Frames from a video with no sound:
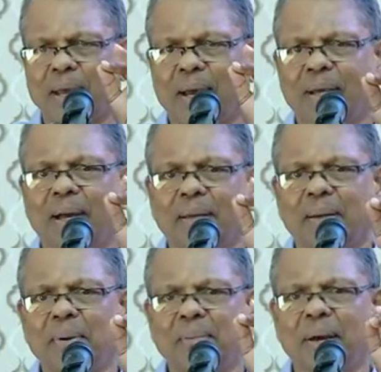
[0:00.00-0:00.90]
I
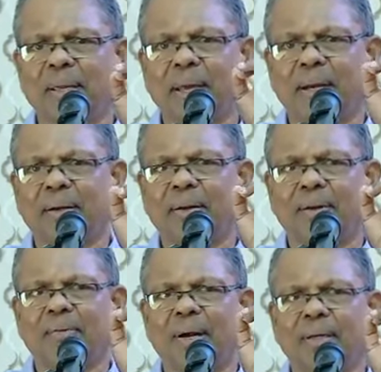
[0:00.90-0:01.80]
remember I had
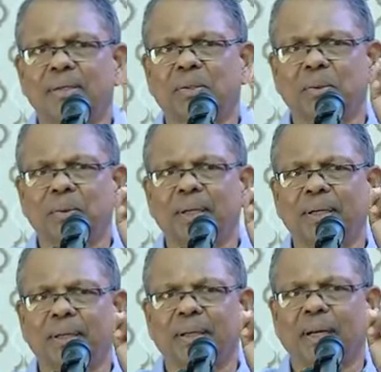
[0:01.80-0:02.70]
one
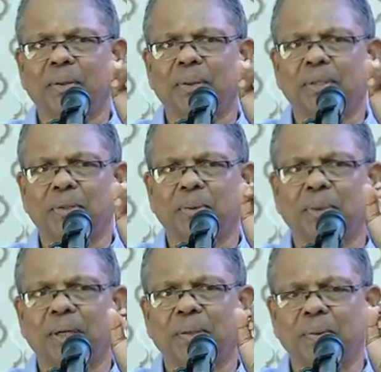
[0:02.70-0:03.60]
student, graduate
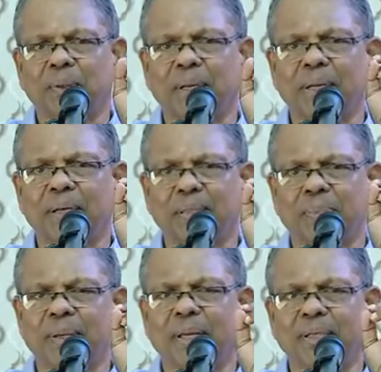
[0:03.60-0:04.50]
student, who did this
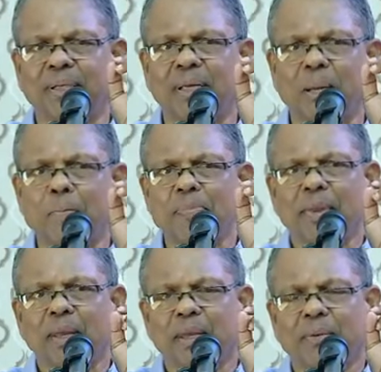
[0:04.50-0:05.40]
PhD.
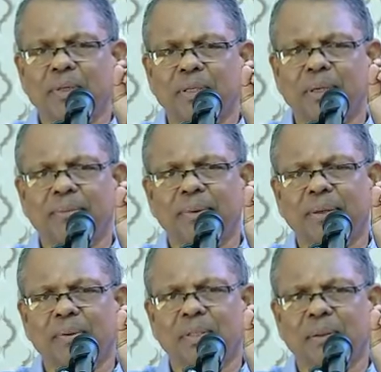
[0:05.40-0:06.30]
He
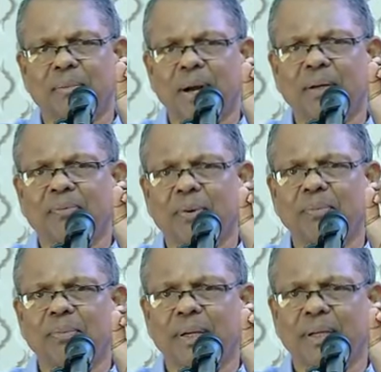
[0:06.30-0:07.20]
was a monk
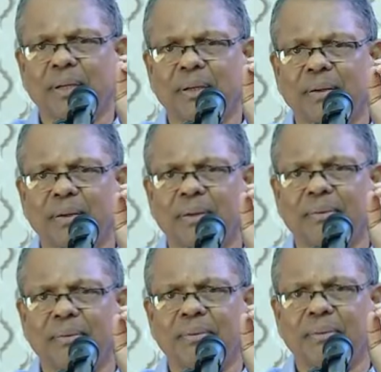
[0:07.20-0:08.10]
from
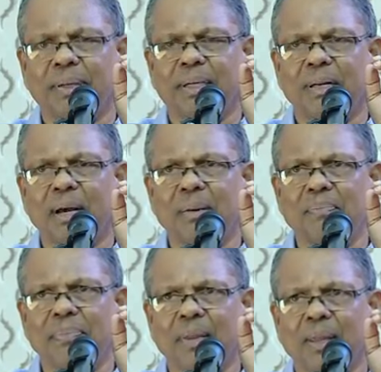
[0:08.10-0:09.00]

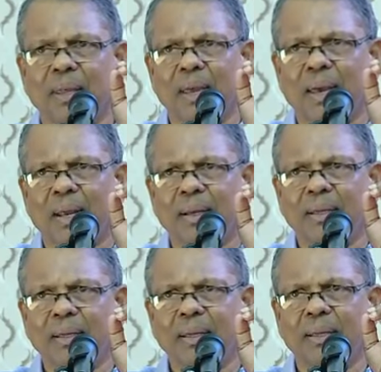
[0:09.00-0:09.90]
Vietnam, and
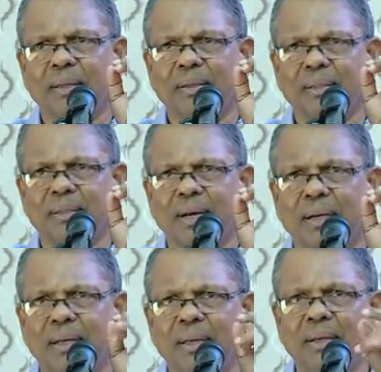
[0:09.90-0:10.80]
he
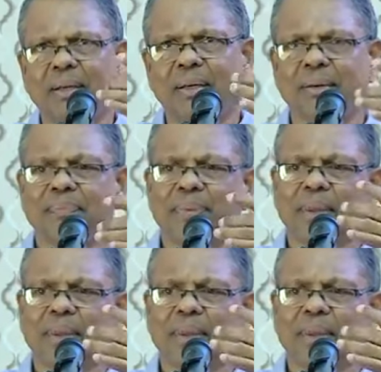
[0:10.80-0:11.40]
studied the